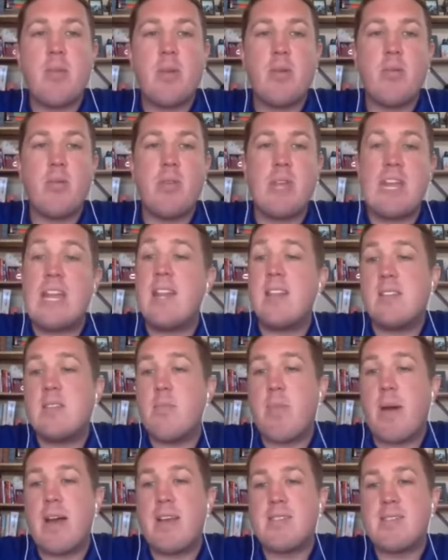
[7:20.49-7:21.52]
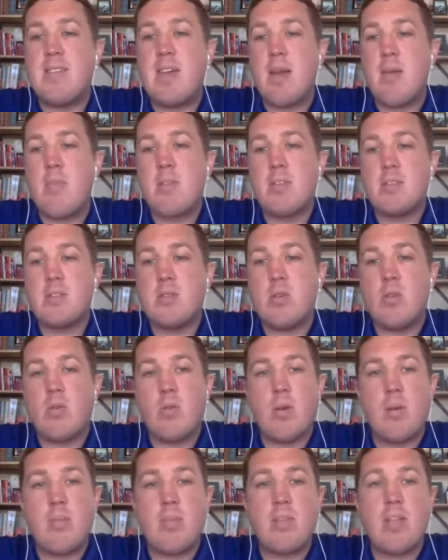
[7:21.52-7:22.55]
but we needed to best them, and
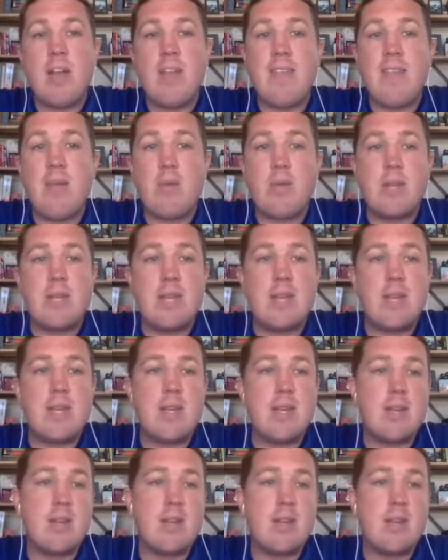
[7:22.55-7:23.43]
so I'm glad that we did.